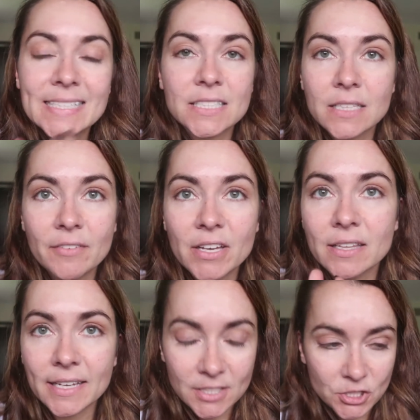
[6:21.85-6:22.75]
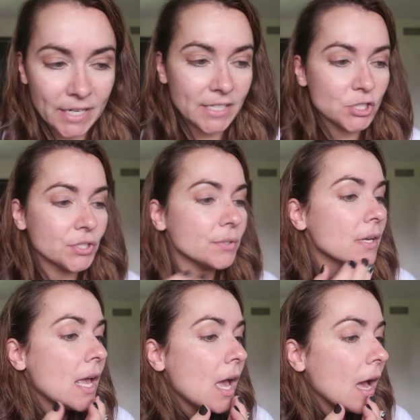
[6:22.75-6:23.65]
just love it. Like, it's tried and true.
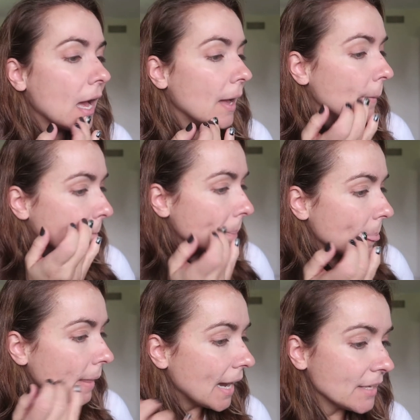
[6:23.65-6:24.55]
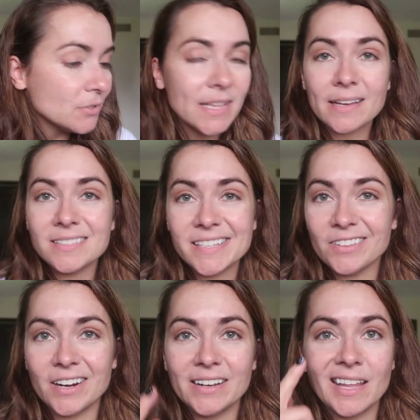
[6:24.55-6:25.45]
I use that
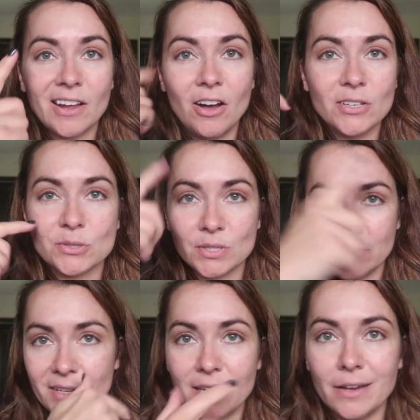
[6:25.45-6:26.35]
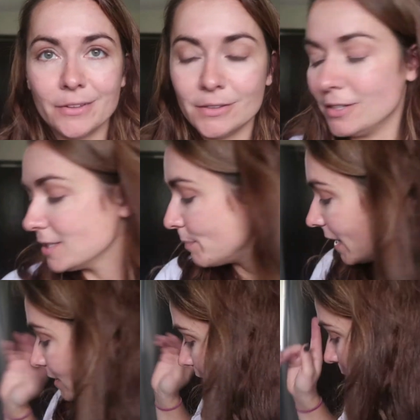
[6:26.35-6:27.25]
concealer on like all sorts of like other little
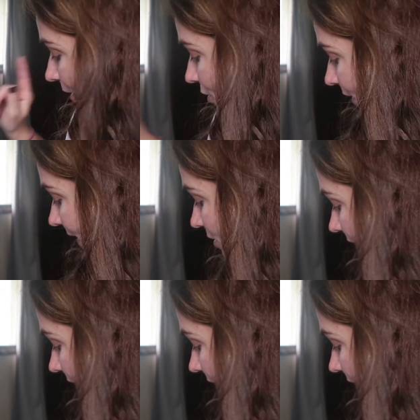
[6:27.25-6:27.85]
spots. It works great.